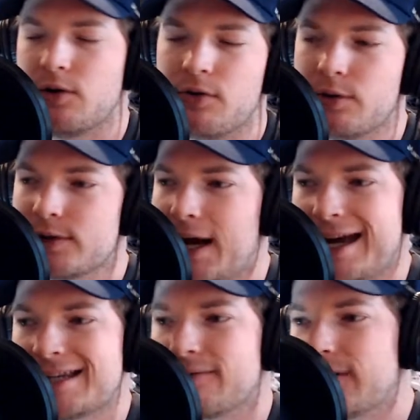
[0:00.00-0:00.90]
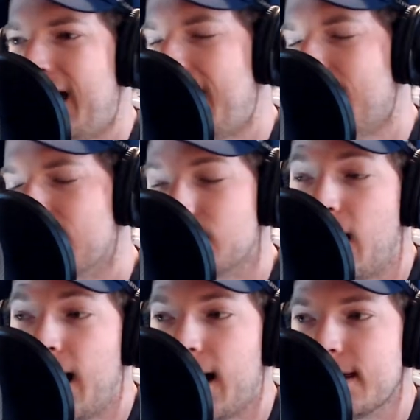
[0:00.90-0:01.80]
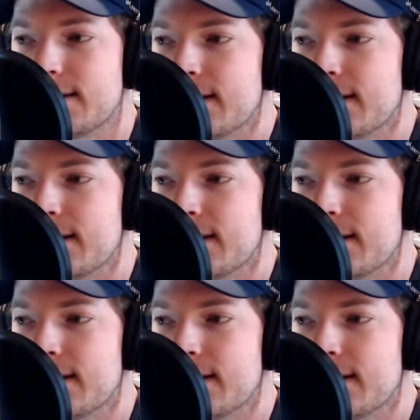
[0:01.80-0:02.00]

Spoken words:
those kinds of guys,